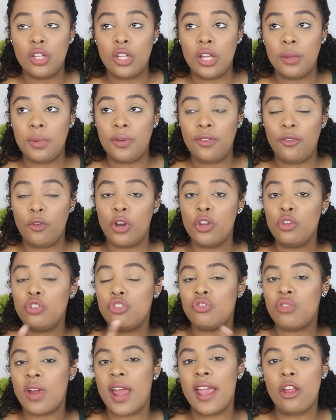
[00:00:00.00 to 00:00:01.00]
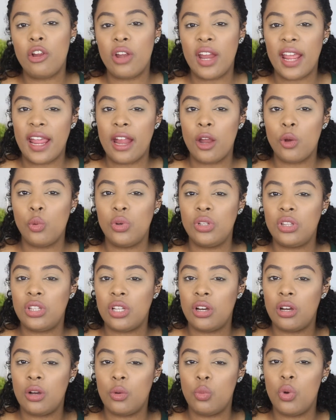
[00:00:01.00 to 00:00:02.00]
before you dry your hair with
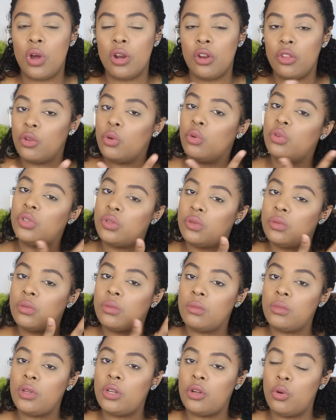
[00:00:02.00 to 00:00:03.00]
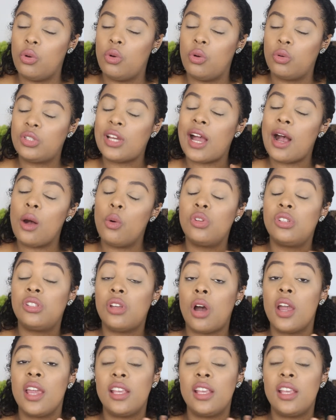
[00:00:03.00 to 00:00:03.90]
one of those, you know, towels that